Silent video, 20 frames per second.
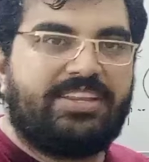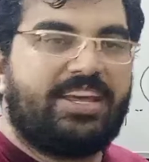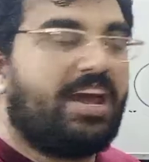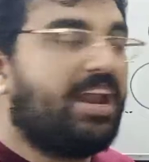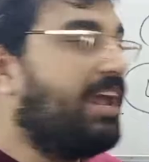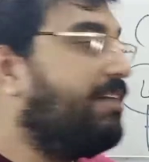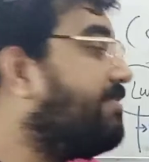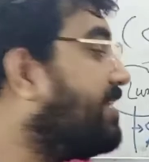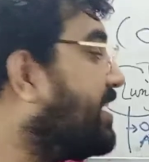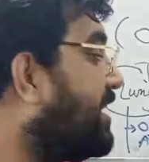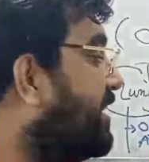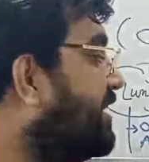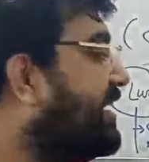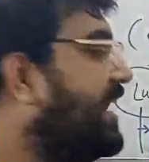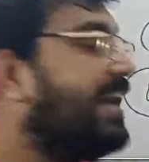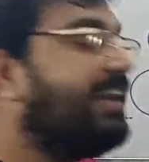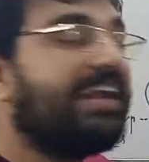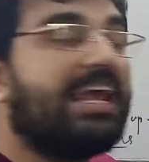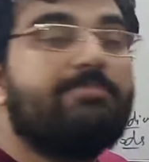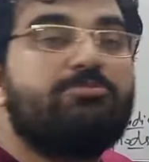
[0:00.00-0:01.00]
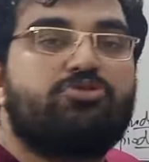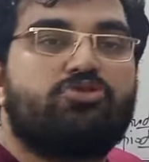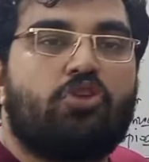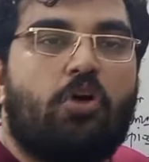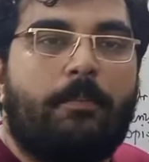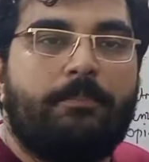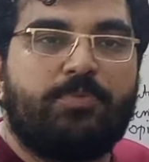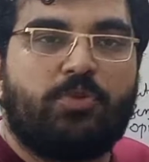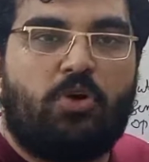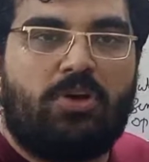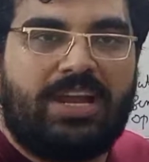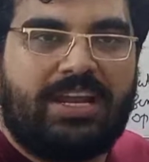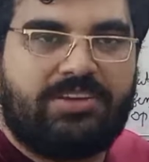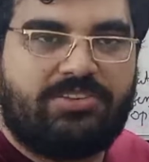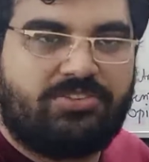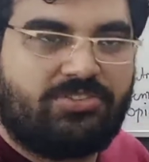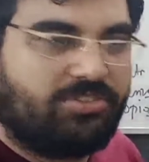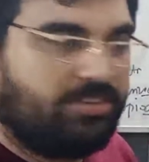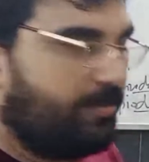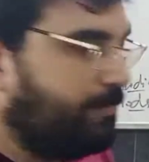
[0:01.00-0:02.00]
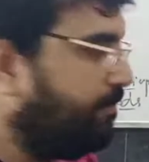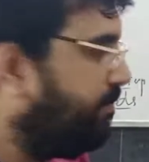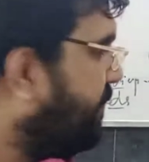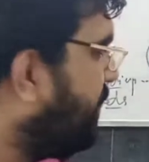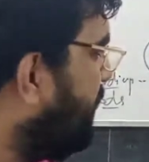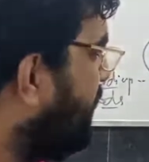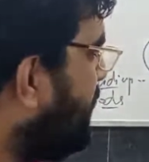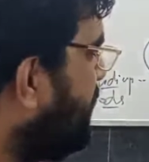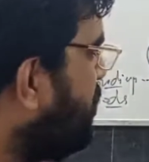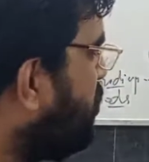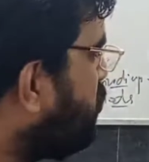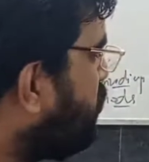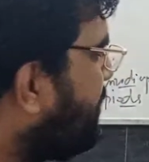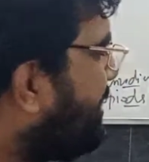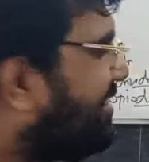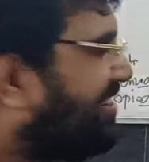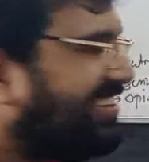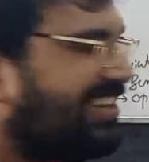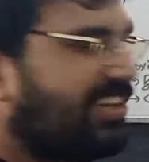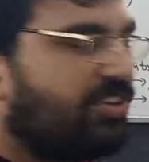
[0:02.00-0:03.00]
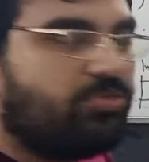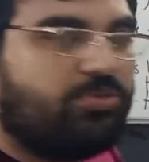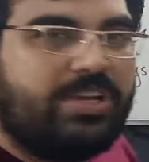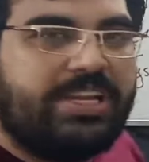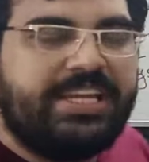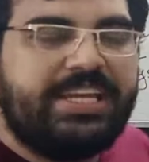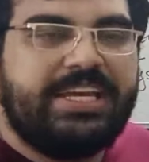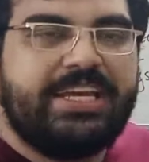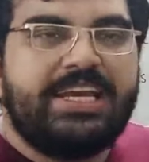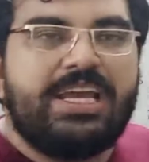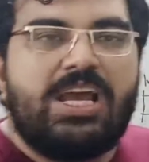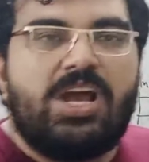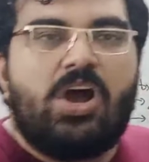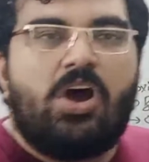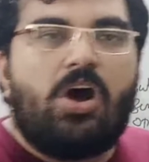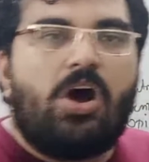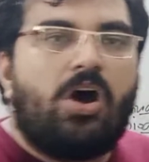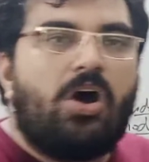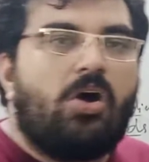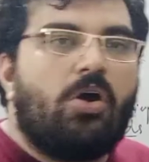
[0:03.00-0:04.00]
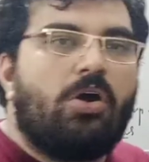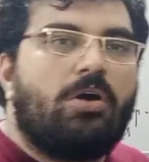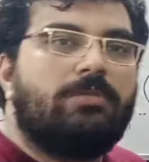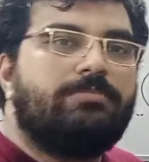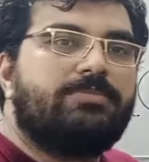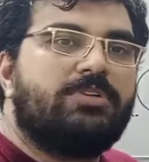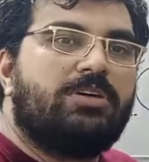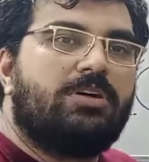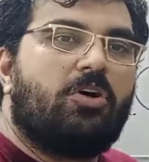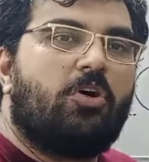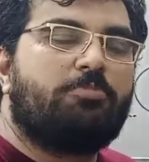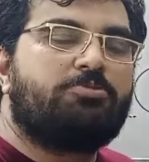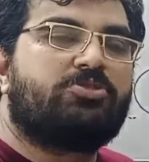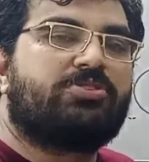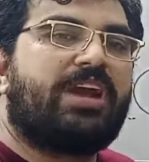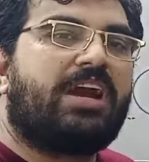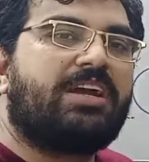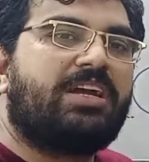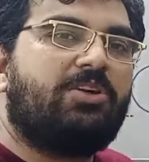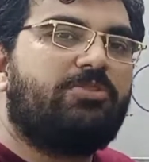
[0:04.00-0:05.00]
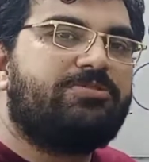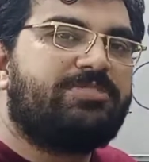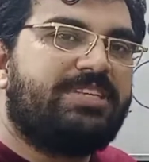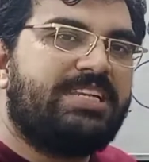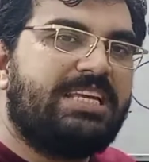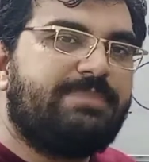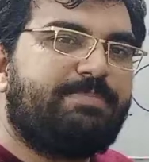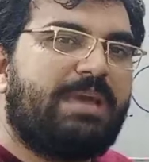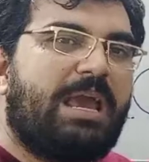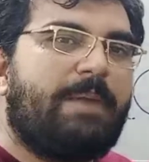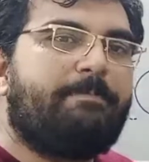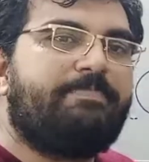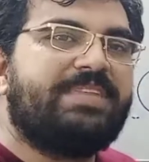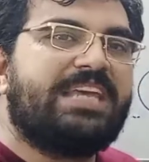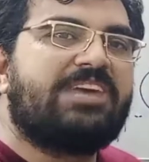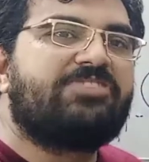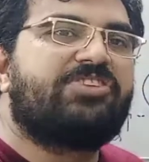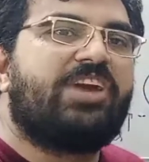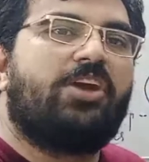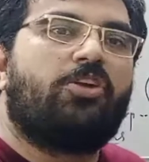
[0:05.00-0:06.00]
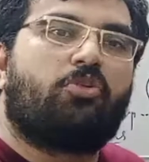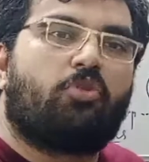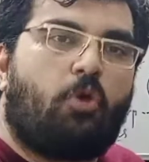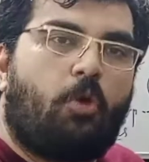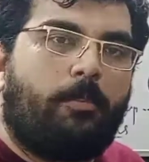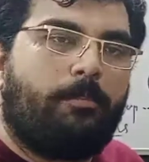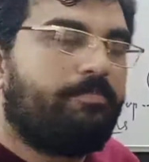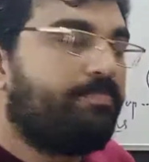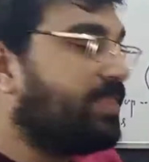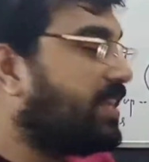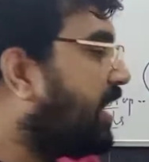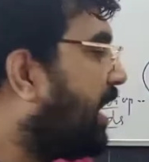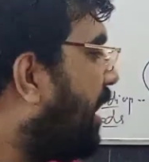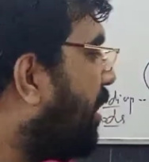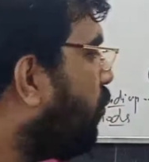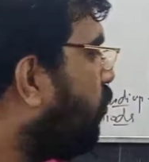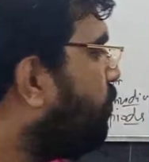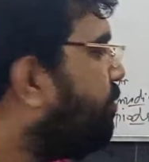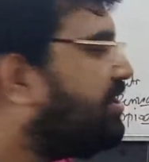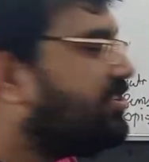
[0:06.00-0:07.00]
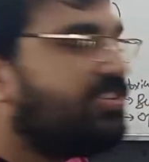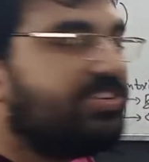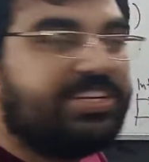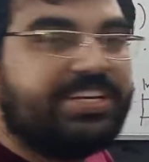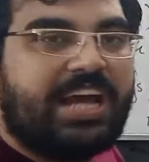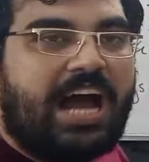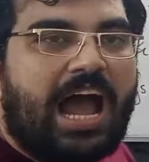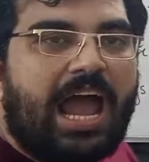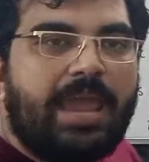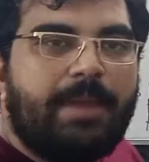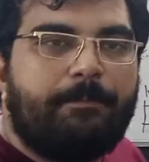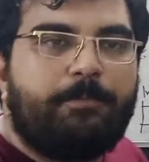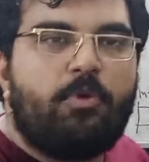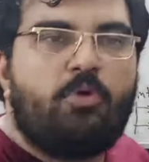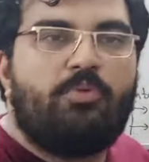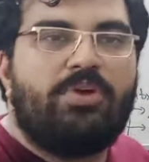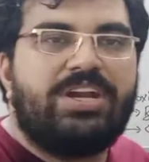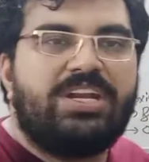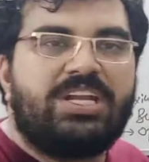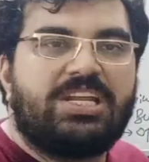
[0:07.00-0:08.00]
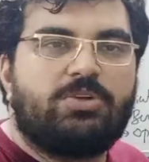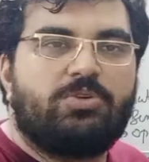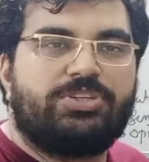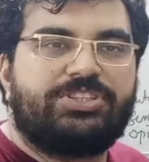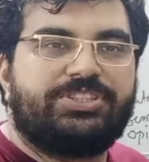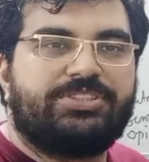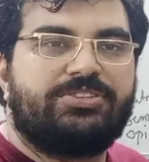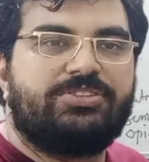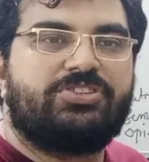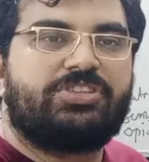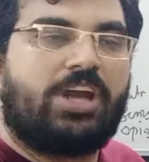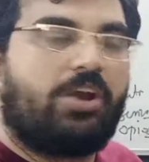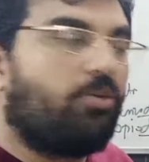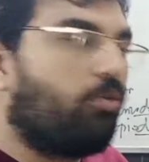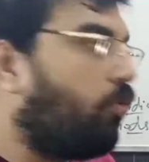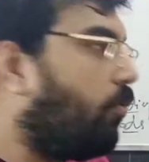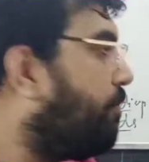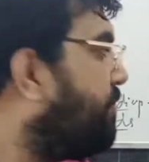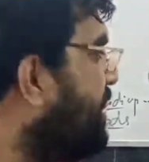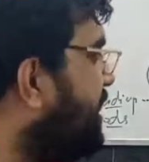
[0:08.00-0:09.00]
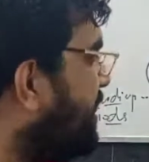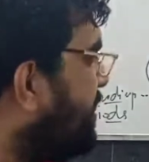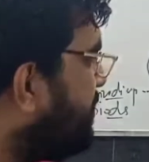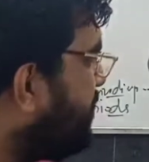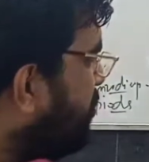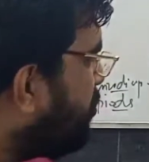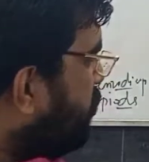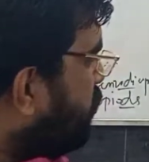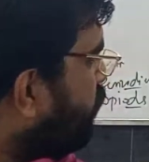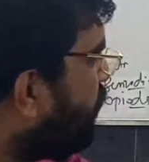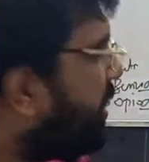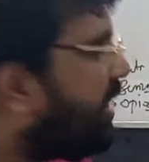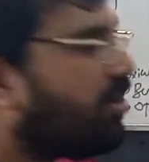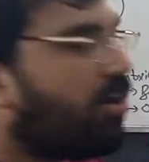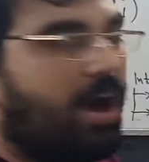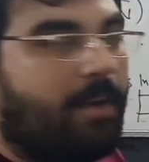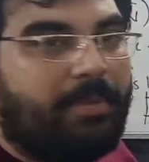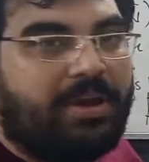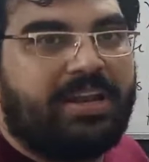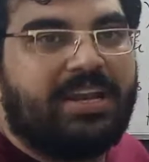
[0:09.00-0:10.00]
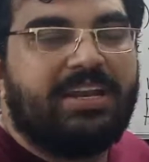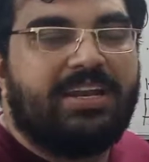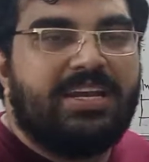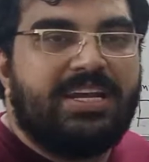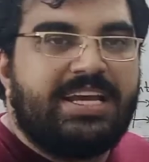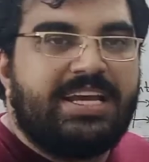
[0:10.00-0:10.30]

and they are having a daytime somnolence. So that is actually obstructive sleep apnea syndrome, obesity hypoventilation syndrome. This is very common